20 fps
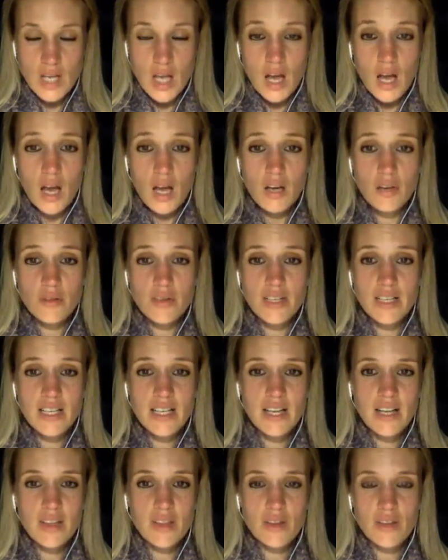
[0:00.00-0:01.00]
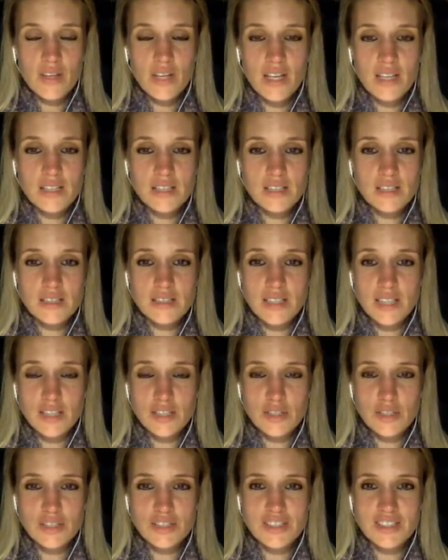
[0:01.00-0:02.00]
Oh, really? I thought that I'd just stunned
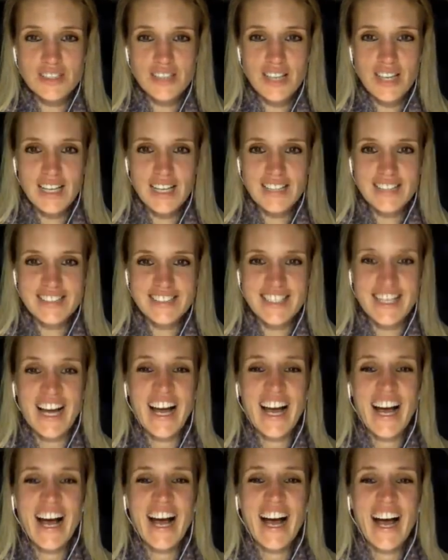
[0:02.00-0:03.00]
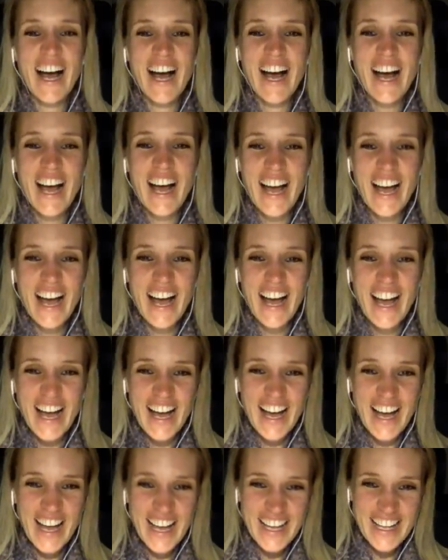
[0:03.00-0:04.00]
you into silence.
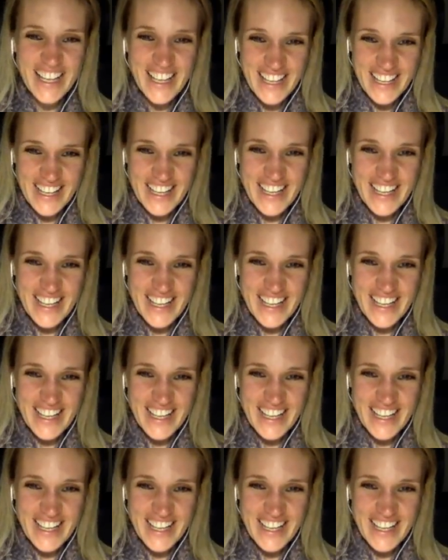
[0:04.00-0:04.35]
I